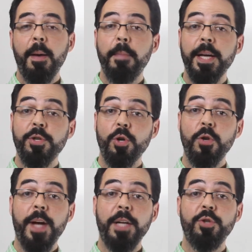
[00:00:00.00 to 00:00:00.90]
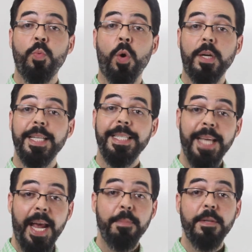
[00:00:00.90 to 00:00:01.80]
Make sure you've got your work
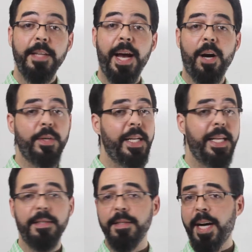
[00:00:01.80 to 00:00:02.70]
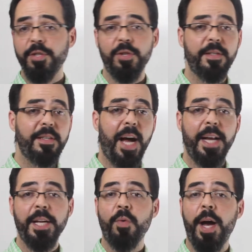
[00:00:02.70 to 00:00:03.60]
taped down and it's not just
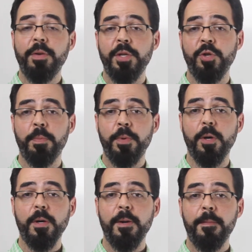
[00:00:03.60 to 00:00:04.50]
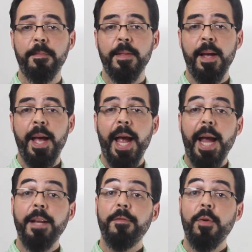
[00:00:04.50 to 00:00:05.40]
sliding around in your book.
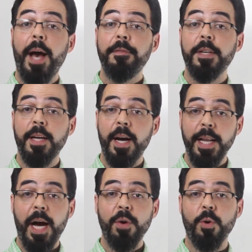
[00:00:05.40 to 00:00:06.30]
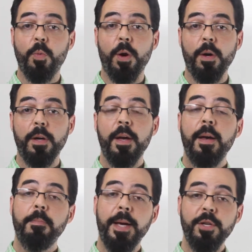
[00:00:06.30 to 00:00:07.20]
And if you have to cut out your work,
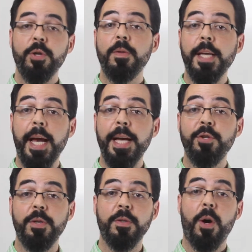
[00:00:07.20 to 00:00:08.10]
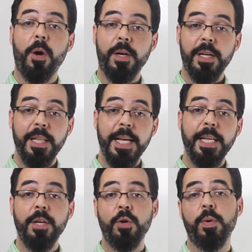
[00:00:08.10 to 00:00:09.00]
make sure the edges are
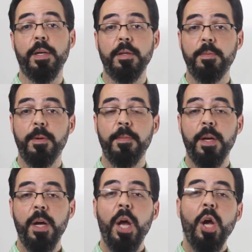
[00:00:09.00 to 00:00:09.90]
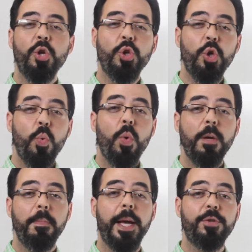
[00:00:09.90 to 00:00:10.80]
clean and crisp. You want
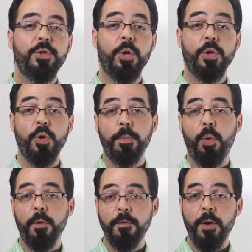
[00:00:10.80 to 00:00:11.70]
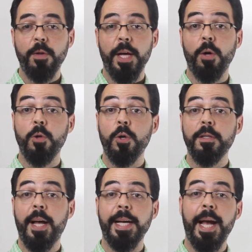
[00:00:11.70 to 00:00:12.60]
to make sure your portfolio
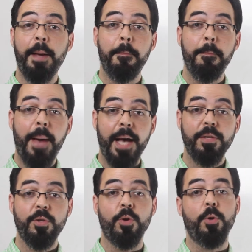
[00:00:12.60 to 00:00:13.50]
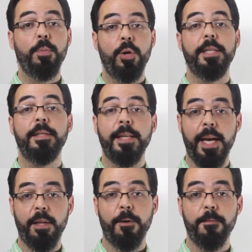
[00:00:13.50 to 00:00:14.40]
looks like a master put it
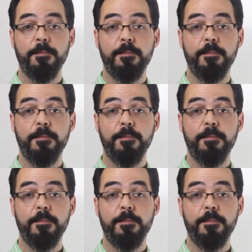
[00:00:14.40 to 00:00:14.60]
together.